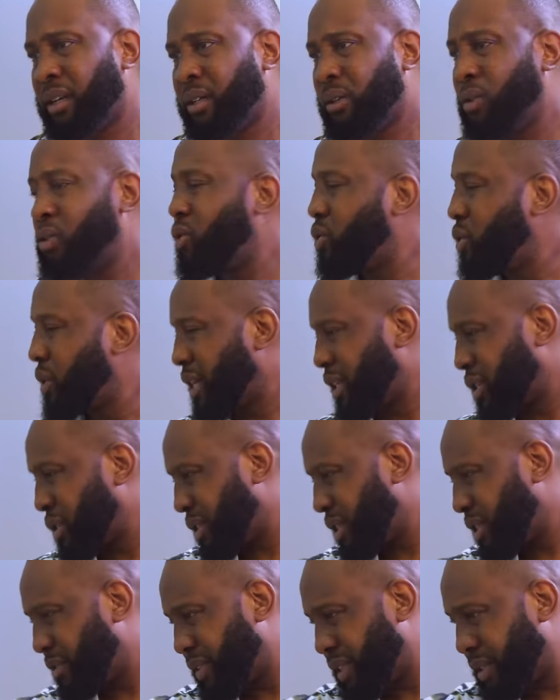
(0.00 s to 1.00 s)
No, look at
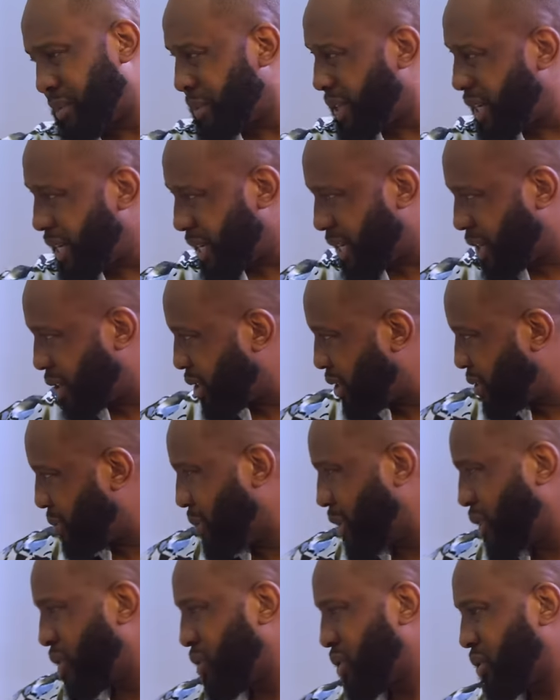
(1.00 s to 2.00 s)
yourself in the mirror. There are a lot of
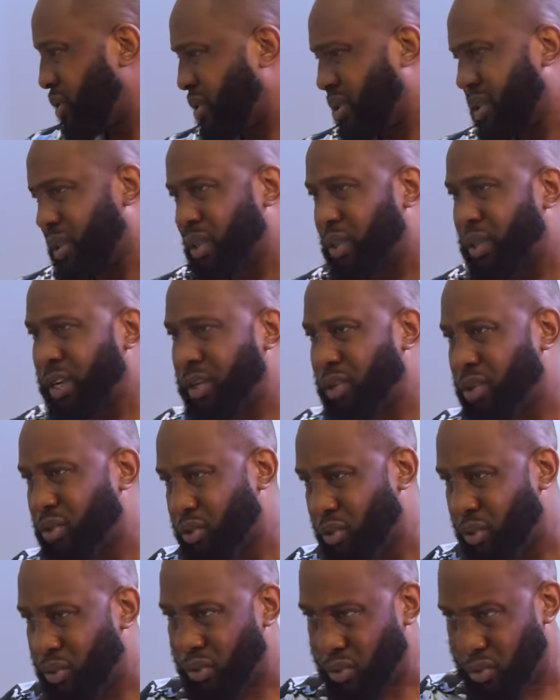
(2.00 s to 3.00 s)
mirrors. You can
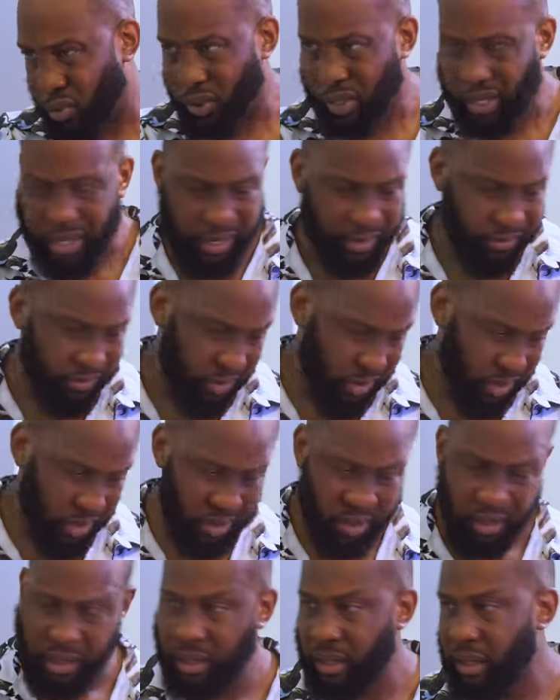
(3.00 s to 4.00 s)
just look to your left.
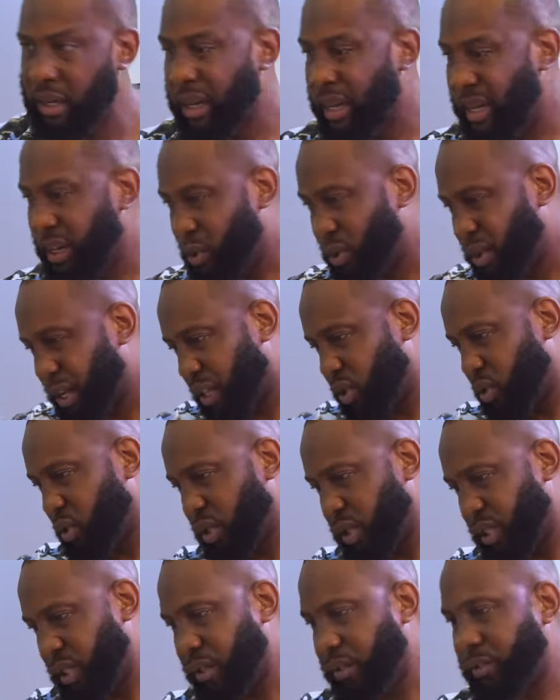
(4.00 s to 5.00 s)
And look at
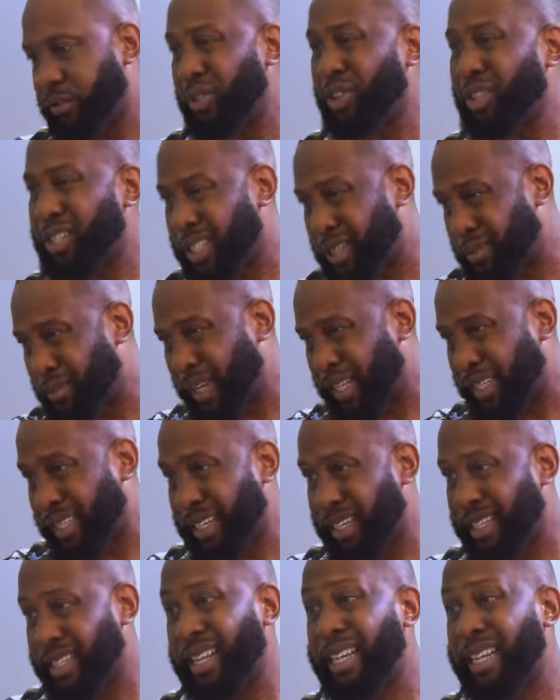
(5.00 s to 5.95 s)
yourself. Does this make sense?